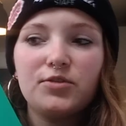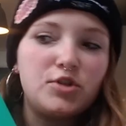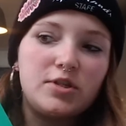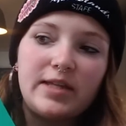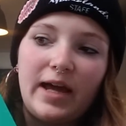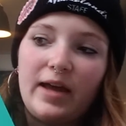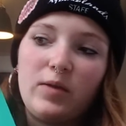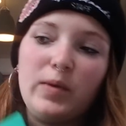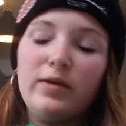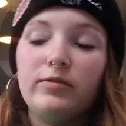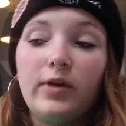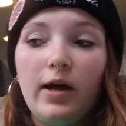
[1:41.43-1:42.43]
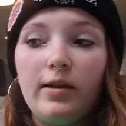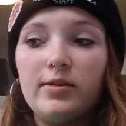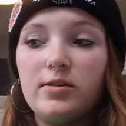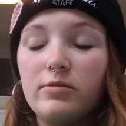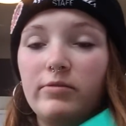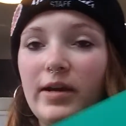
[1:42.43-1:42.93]
just to add a bit of colour
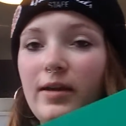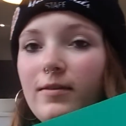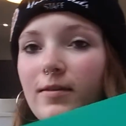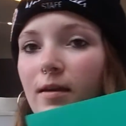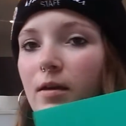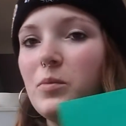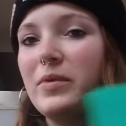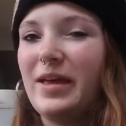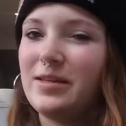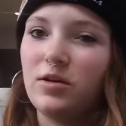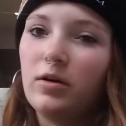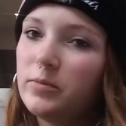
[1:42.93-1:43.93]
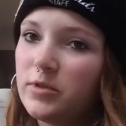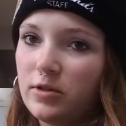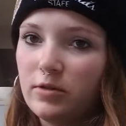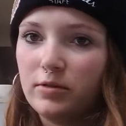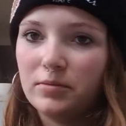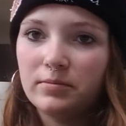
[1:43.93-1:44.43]
to the wreath, but that's
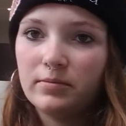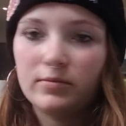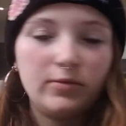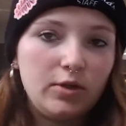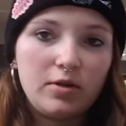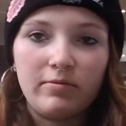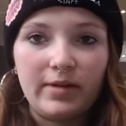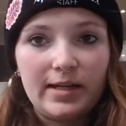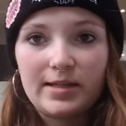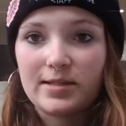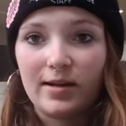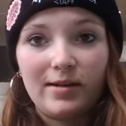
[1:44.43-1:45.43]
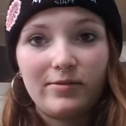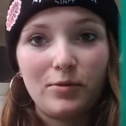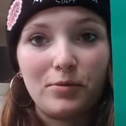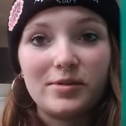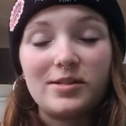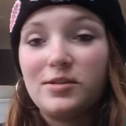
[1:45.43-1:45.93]
optional. You can really decide if you
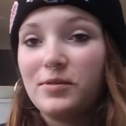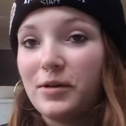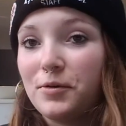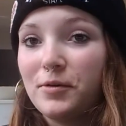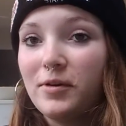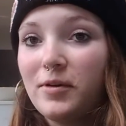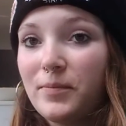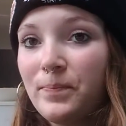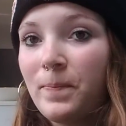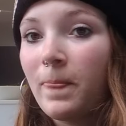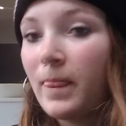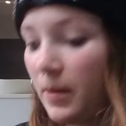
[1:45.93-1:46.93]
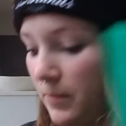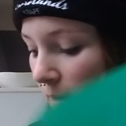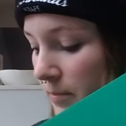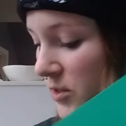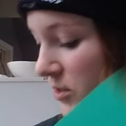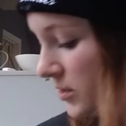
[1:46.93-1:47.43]
want to do it or not. But
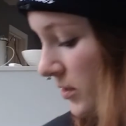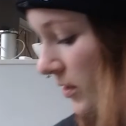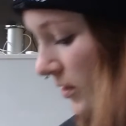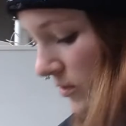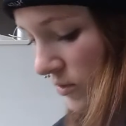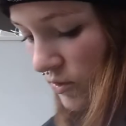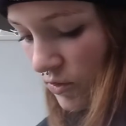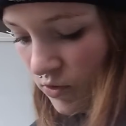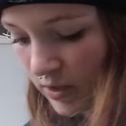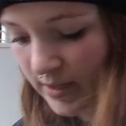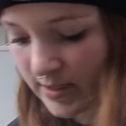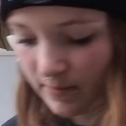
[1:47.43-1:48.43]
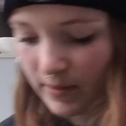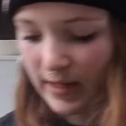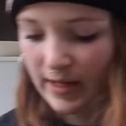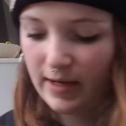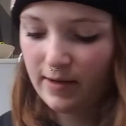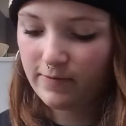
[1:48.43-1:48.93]
I'm just going to trace some
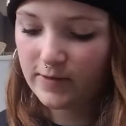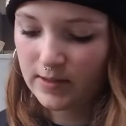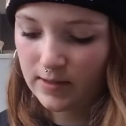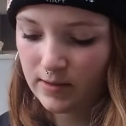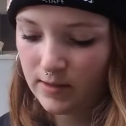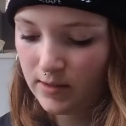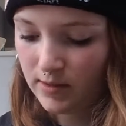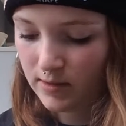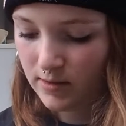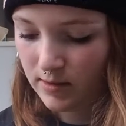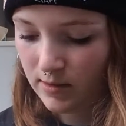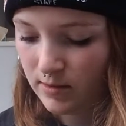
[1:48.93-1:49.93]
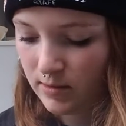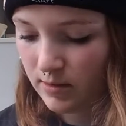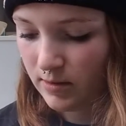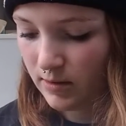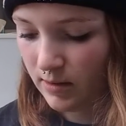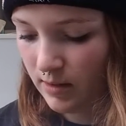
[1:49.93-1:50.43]
leaves
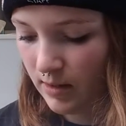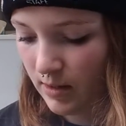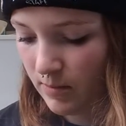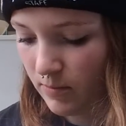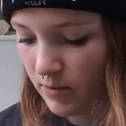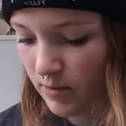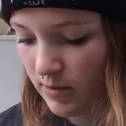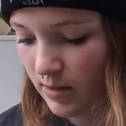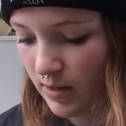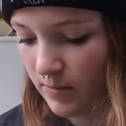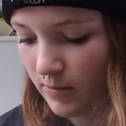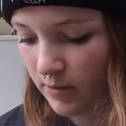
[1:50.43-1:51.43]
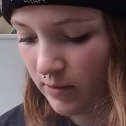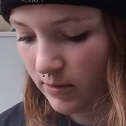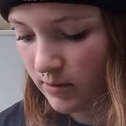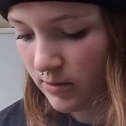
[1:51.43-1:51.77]
and then put them on.